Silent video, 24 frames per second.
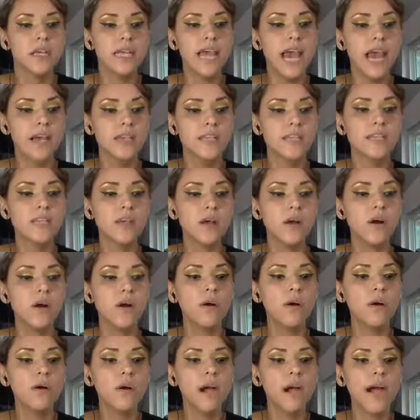Yeah,
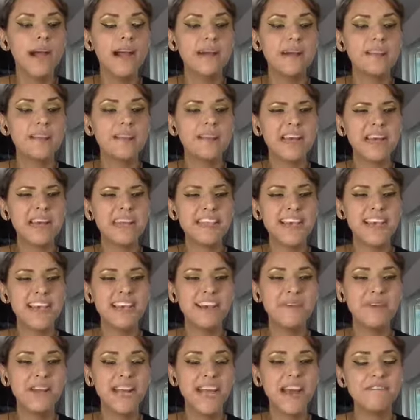so that's kind of what
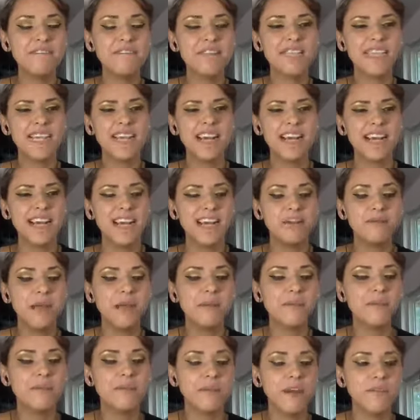I have to say. I kind of
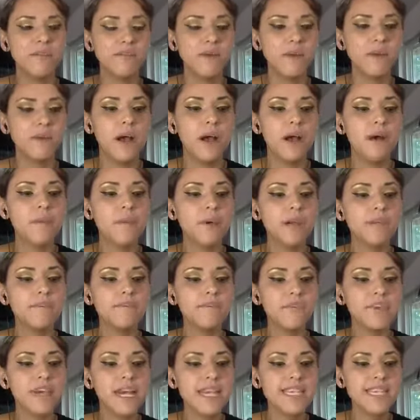rambled on for a while, but
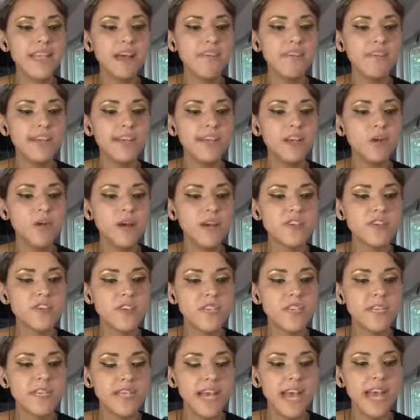if you guys have any
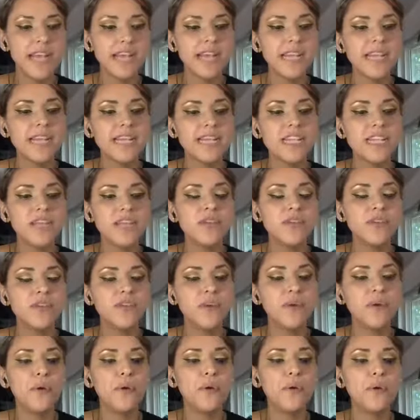questions, I'd like to
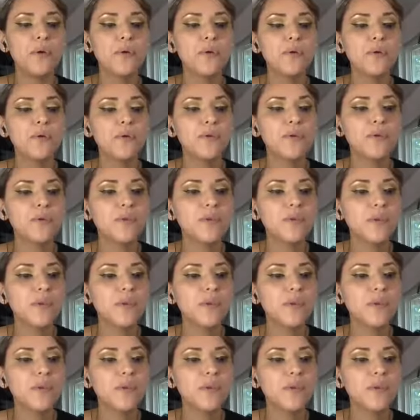know.